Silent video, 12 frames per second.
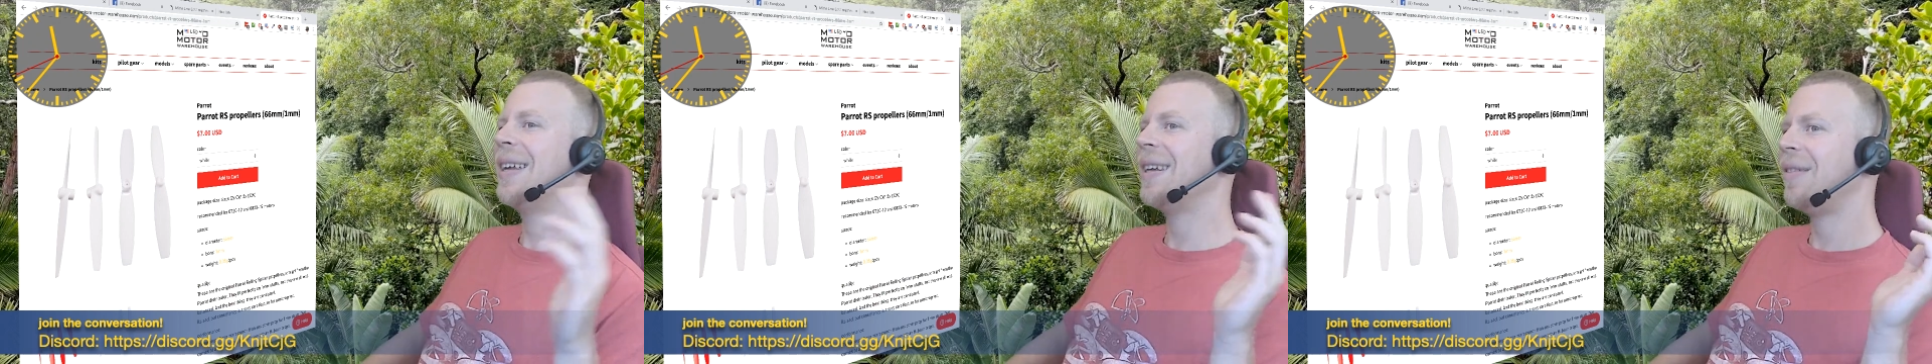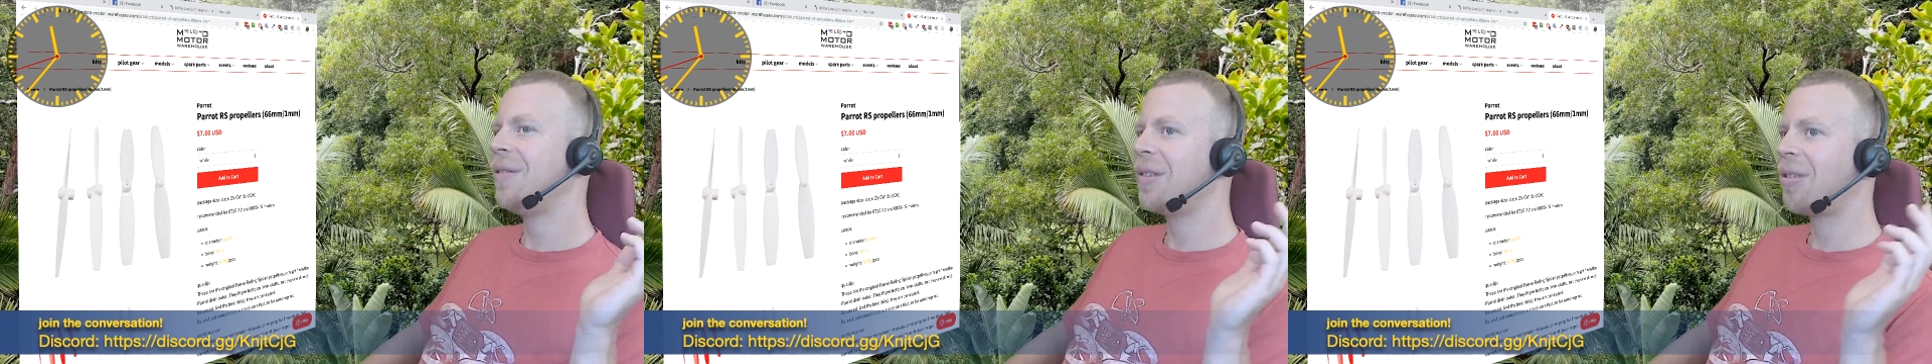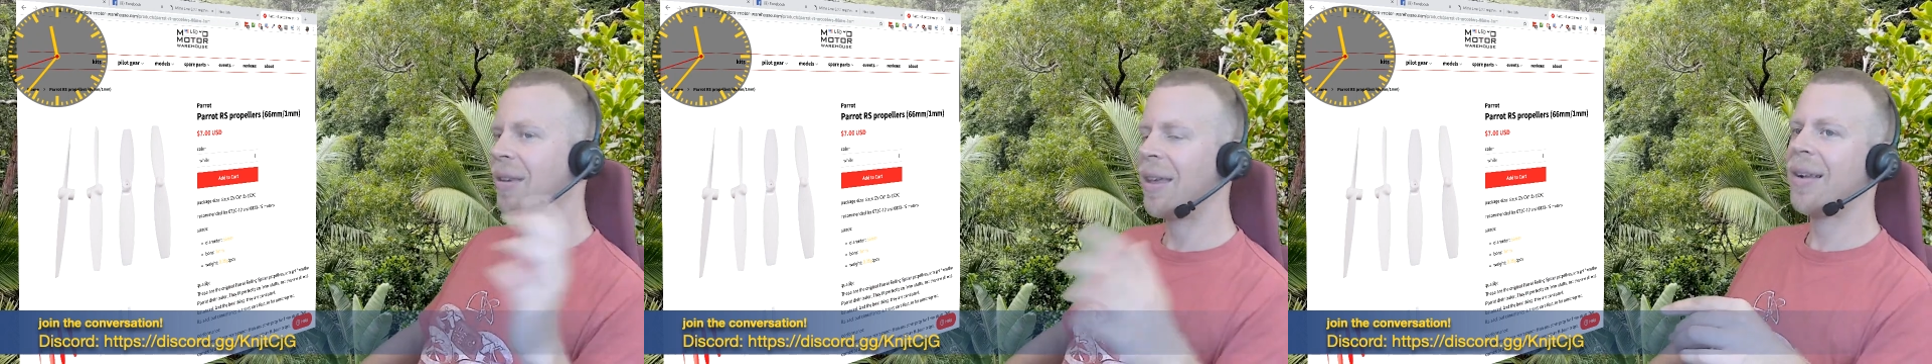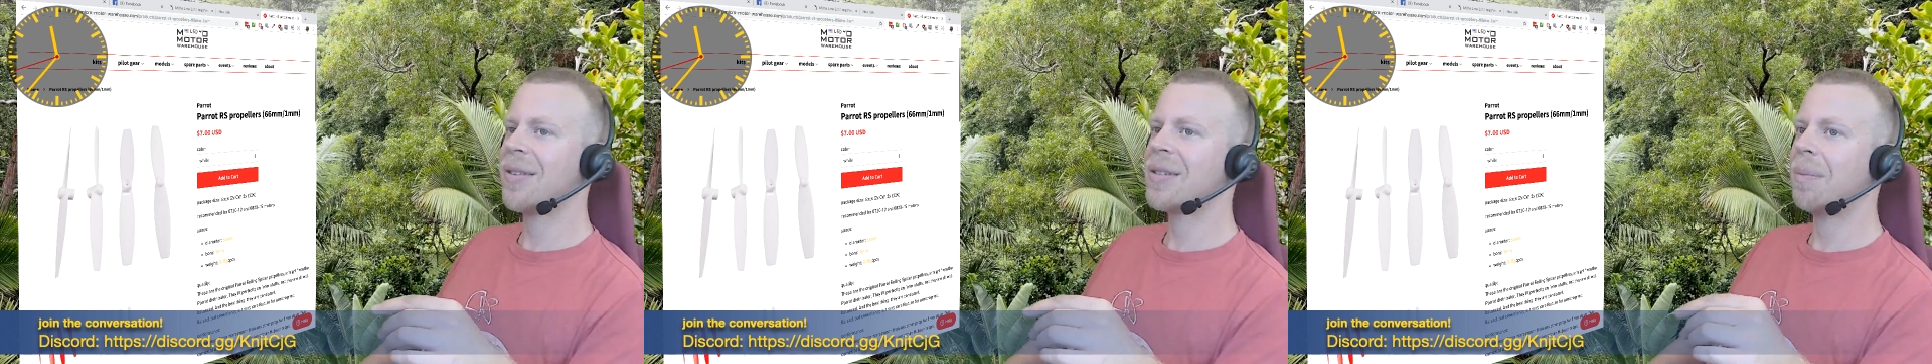and everything
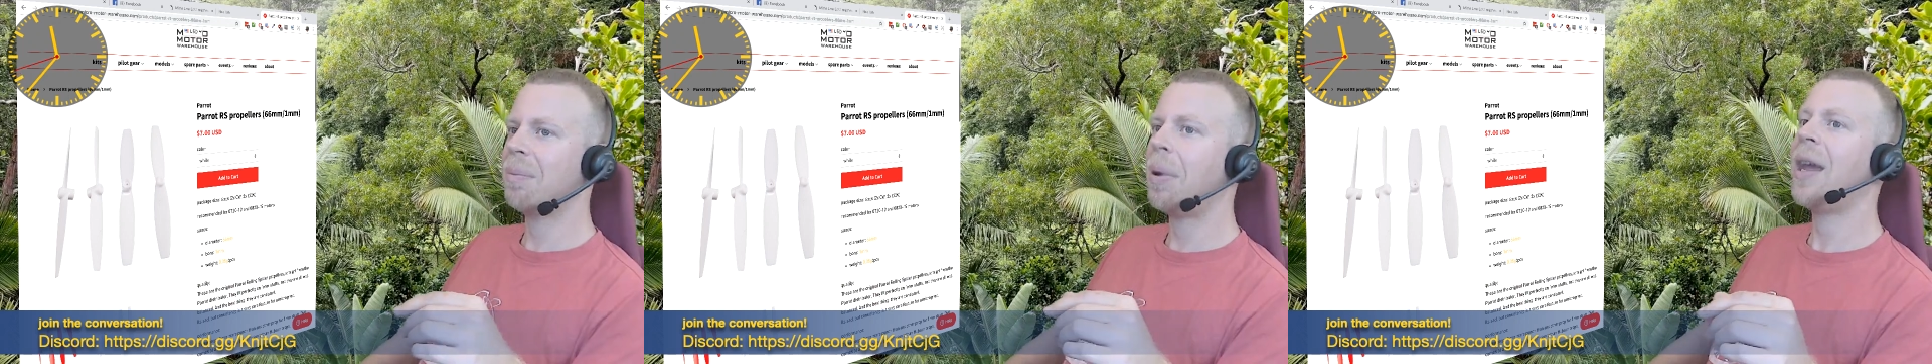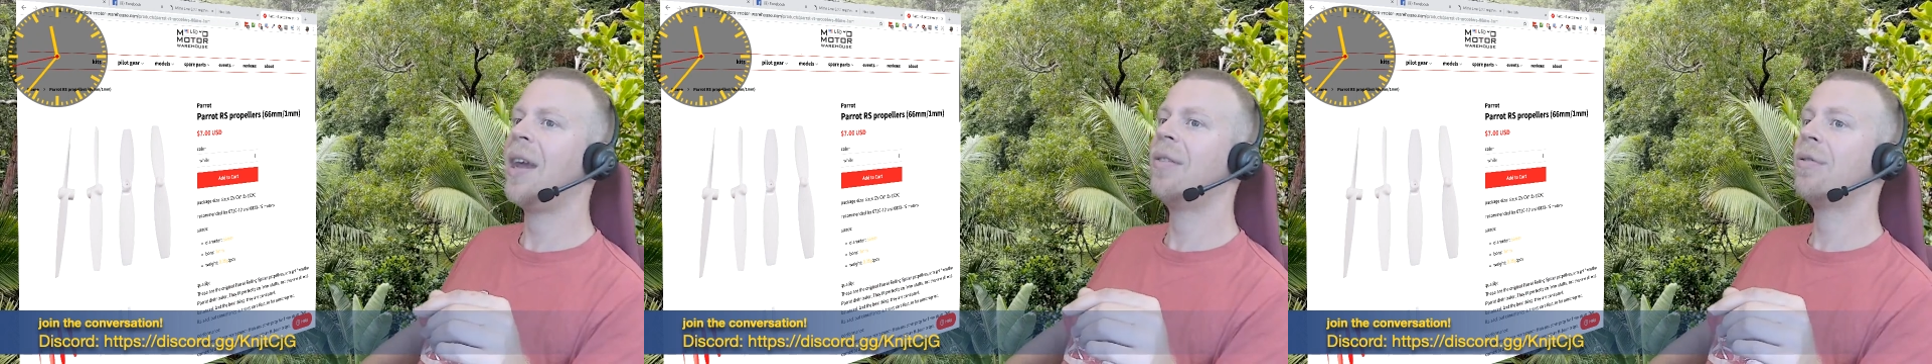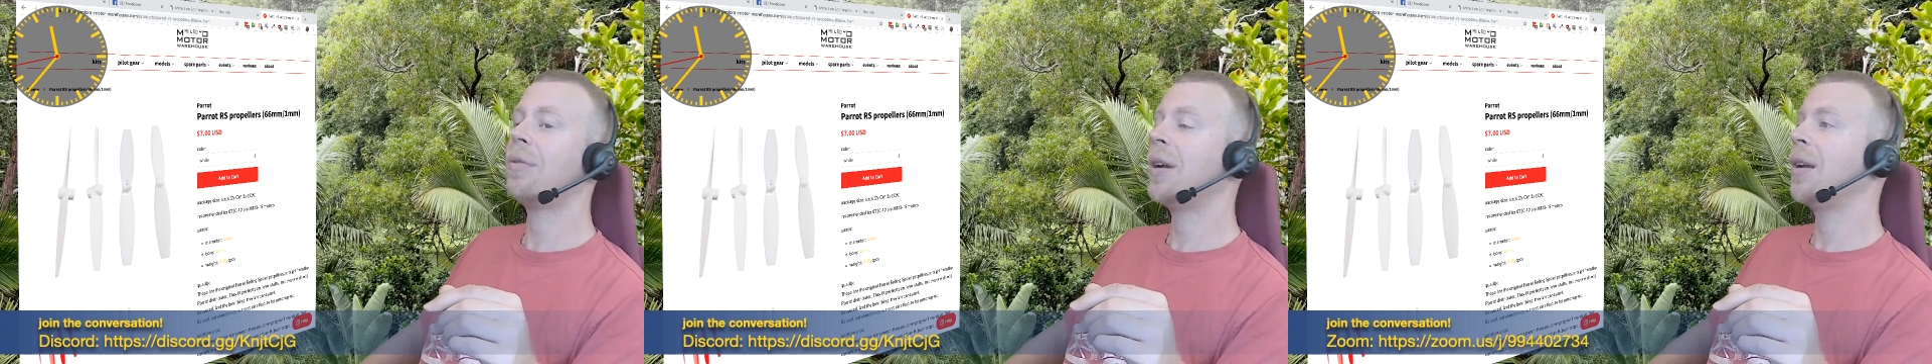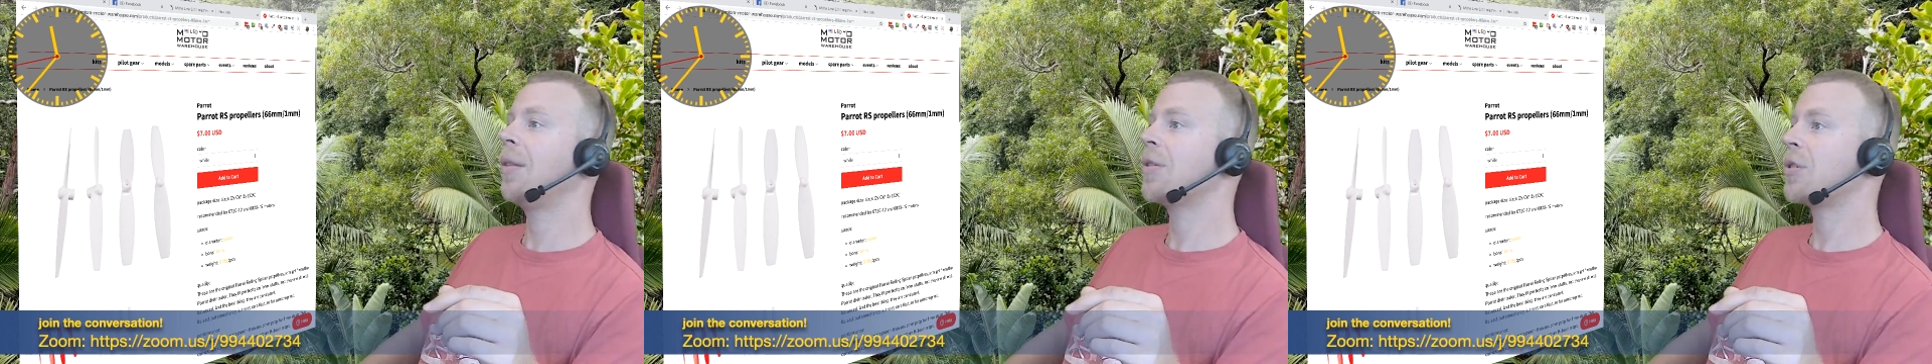else I'm paying for
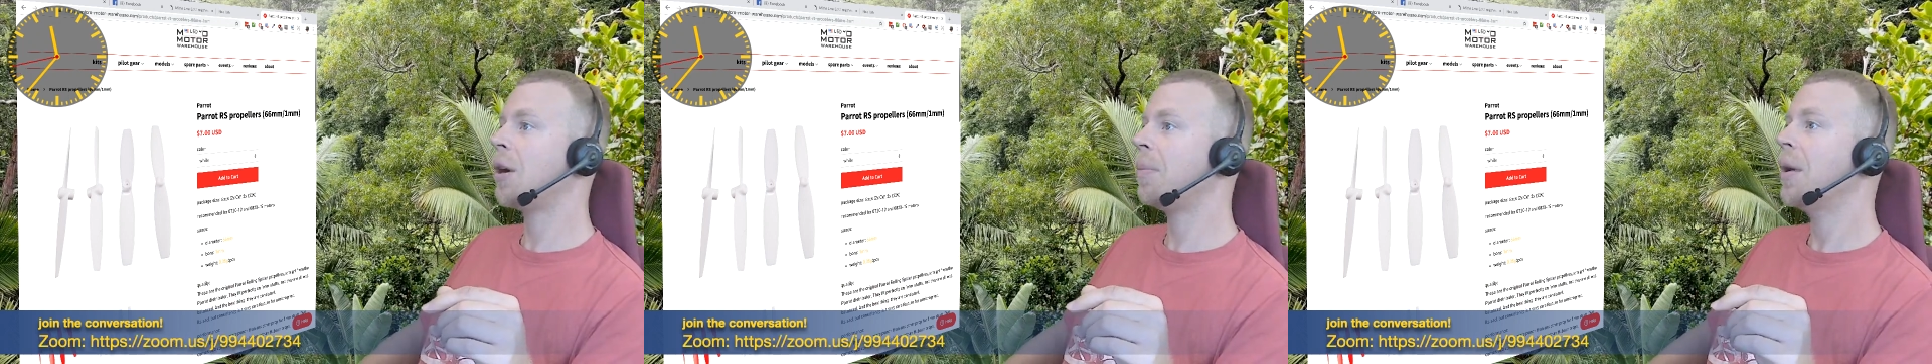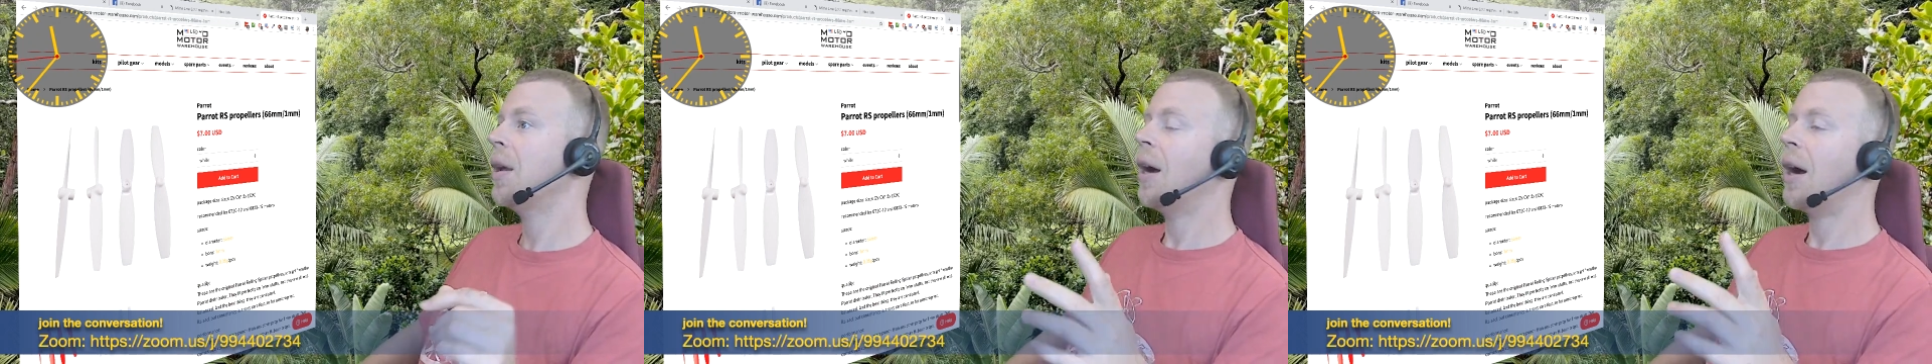running the shop,